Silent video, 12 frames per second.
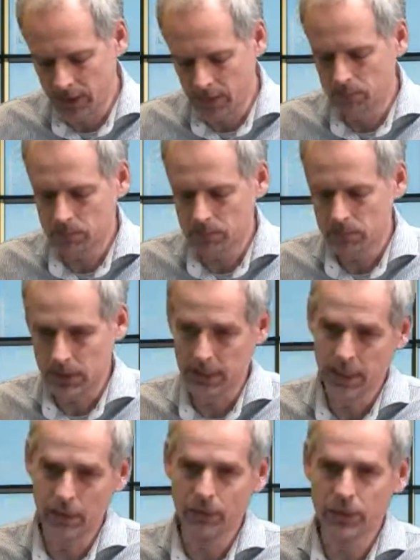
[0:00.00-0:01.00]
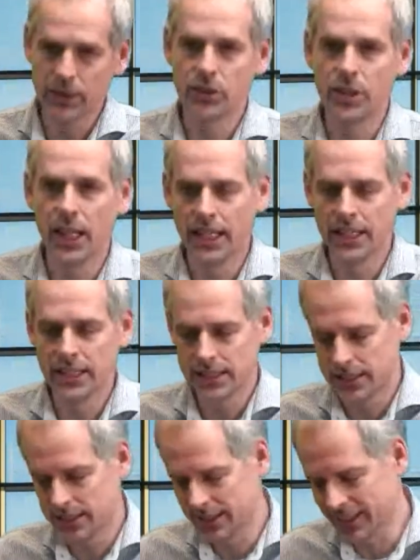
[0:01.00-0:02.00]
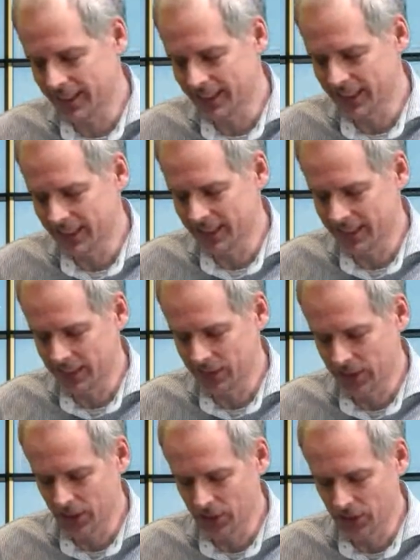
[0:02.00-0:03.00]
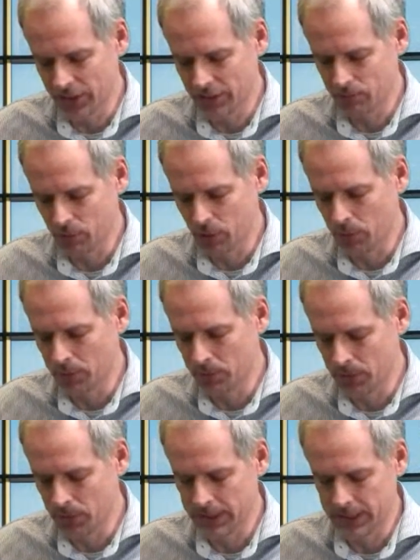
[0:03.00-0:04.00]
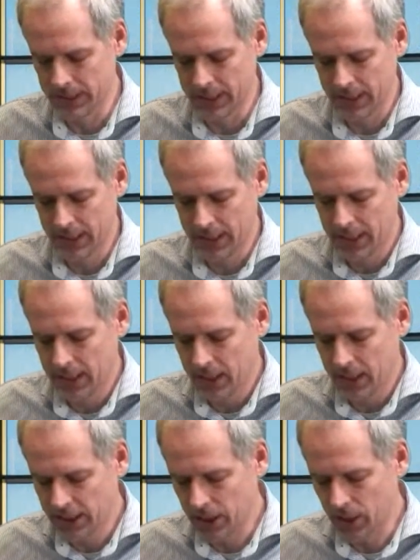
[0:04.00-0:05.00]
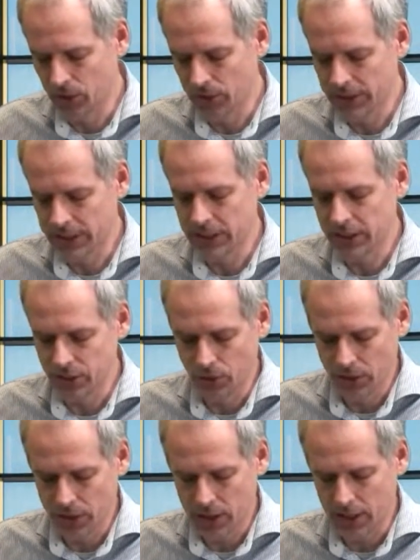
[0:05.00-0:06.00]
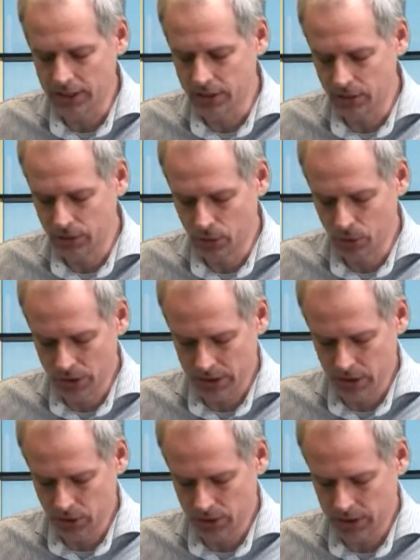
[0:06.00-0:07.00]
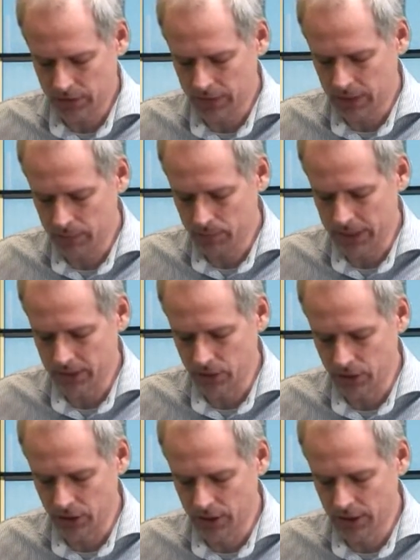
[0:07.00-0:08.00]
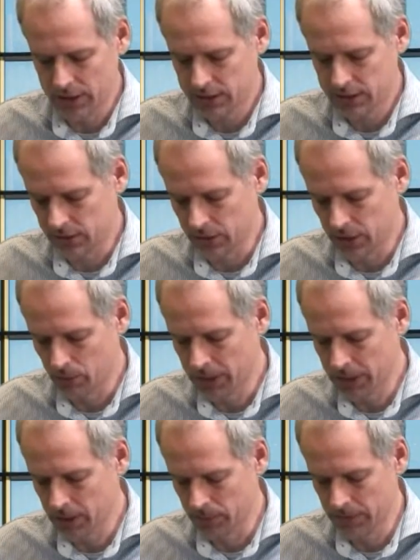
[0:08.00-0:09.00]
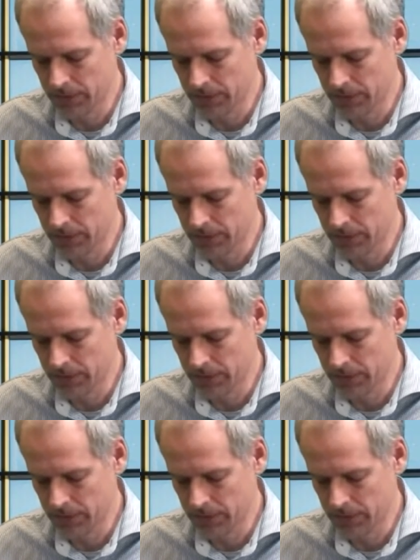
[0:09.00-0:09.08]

in direct sunlight, you can also have problems with shadow transitions on the cards, and of course those have impact on your measurement.